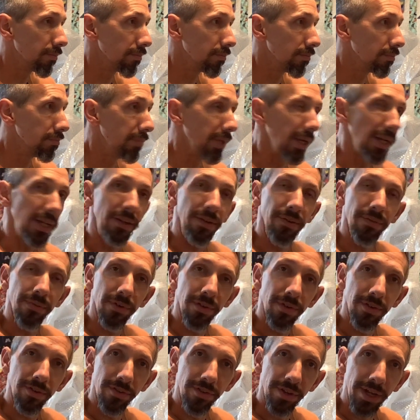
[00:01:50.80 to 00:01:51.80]
make
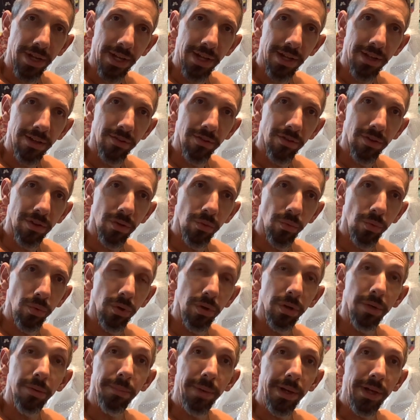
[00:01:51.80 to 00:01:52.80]
different designs on the
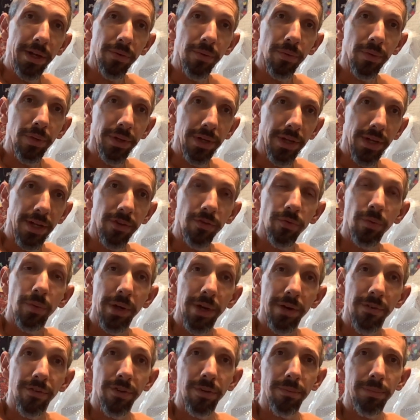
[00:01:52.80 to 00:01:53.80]
wood and make it really nice,
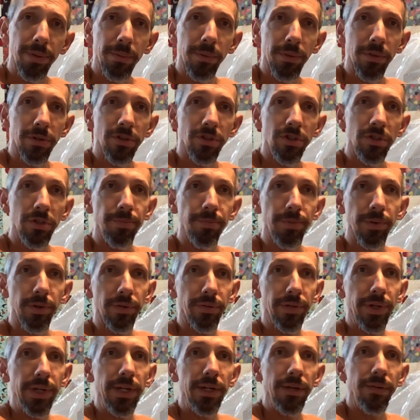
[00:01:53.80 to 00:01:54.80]
whatever. Some people are super
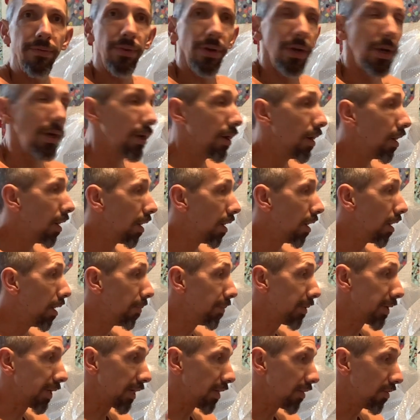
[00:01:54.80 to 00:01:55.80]
creative
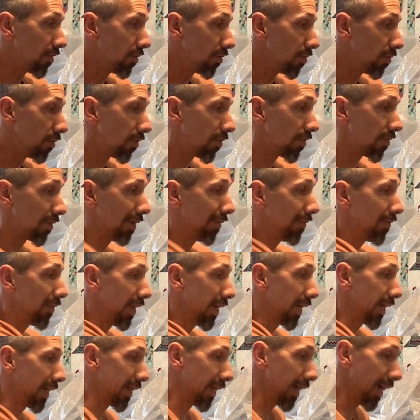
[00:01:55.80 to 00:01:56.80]
um, and can do stuff
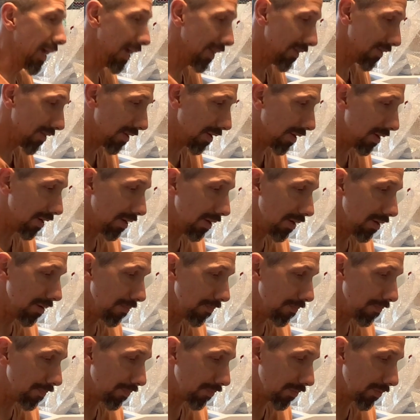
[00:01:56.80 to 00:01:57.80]
like that. Um,